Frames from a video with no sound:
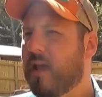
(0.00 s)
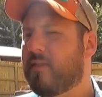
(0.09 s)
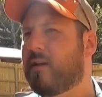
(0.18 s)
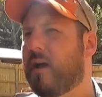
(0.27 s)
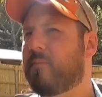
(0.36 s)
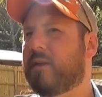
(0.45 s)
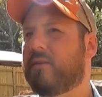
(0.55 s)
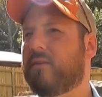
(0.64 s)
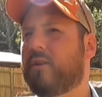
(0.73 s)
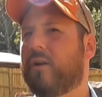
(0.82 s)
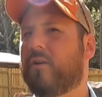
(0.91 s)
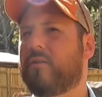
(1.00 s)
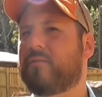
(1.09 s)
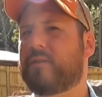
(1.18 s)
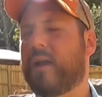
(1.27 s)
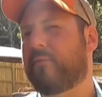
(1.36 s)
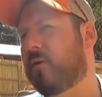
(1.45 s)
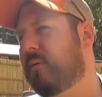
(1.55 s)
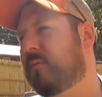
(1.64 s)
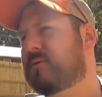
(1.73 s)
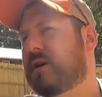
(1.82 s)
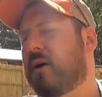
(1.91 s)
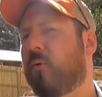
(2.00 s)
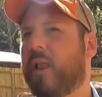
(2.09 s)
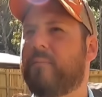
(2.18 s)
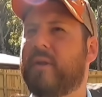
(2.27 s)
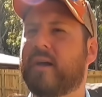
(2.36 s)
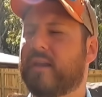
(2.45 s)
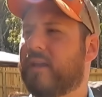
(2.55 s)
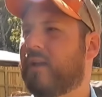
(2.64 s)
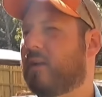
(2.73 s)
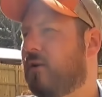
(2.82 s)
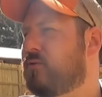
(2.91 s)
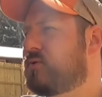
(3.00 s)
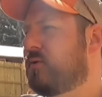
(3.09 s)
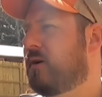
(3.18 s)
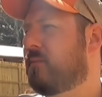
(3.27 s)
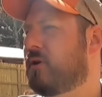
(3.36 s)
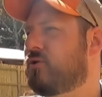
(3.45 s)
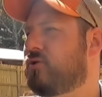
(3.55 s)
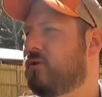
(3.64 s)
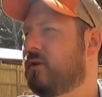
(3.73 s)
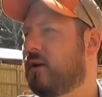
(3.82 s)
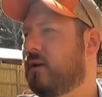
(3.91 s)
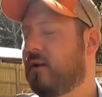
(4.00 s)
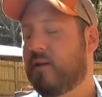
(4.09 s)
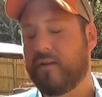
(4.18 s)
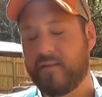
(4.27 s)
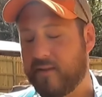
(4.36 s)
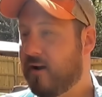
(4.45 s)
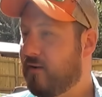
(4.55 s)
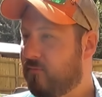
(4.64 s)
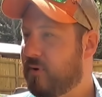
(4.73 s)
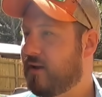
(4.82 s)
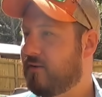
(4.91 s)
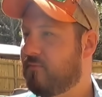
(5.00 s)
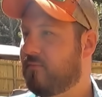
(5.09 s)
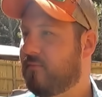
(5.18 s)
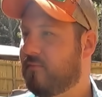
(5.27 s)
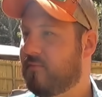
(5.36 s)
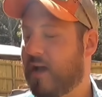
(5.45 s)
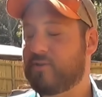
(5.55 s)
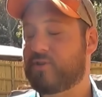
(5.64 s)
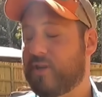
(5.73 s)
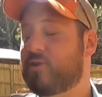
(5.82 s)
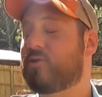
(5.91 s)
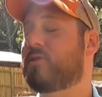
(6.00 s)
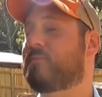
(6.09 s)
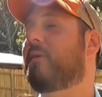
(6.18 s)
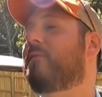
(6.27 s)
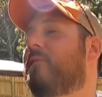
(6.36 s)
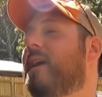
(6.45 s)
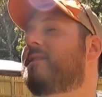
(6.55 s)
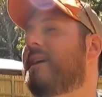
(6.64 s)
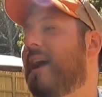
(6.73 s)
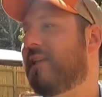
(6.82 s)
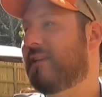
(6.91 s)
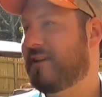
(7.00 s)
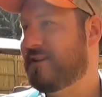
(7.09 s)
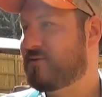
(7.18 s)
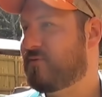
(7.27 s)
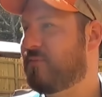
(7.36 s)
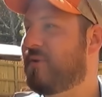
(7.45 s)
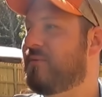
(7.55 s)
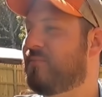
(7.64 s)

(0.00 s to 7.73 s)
Yeah, I mean, you know, and I've heard people say, well, I'm not going to get close to it, I'm going to shoot it. There have been not just injuries, but fatalities from